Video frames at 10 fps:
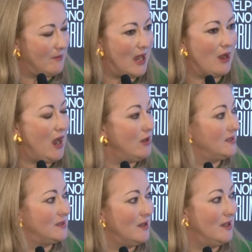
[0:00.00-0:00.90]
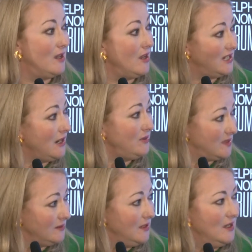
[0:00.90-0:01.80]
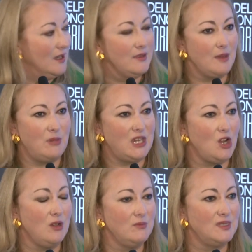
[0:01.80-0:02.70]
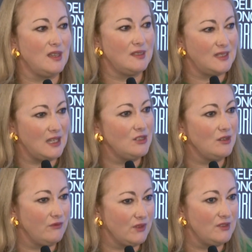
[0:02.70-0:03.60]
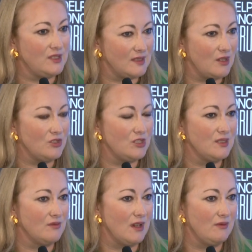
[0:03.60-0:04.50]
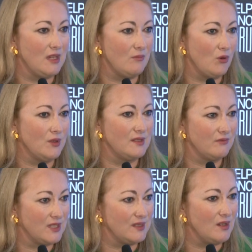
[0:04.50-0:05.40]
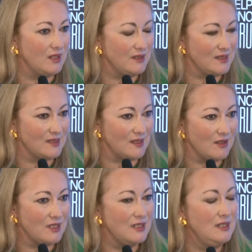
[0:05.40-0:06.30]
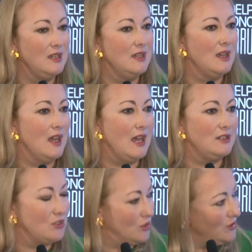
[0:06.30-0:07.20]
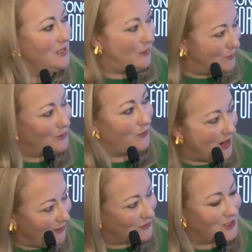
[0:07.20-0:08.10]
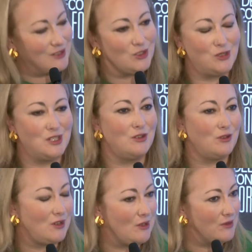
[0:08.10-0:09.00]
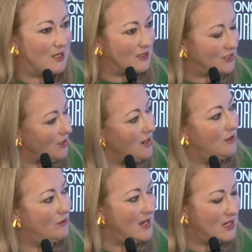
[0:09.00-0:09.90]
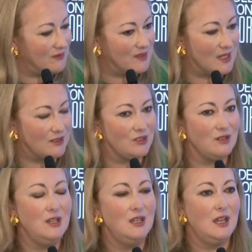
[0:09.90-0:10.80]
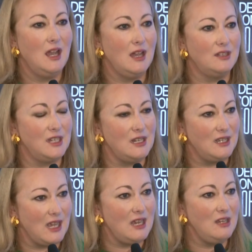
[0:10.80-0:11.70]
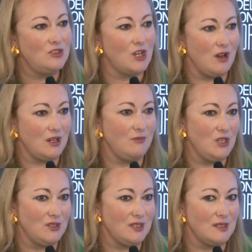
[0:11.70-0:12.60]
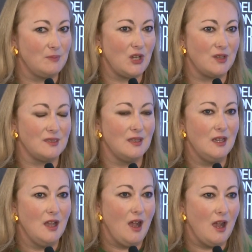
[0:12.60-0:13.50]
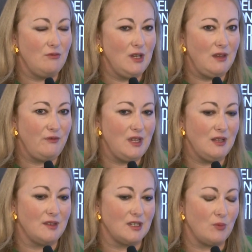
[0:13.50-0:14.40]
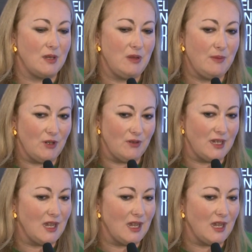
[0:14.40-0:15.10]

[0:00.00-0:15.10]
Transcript: Bauhaus lighthouse that becomes a centre for discussions around the importance of design in society. And it should include craft, it should include the entire creative sector, and engage our communities, because I really feel that when people are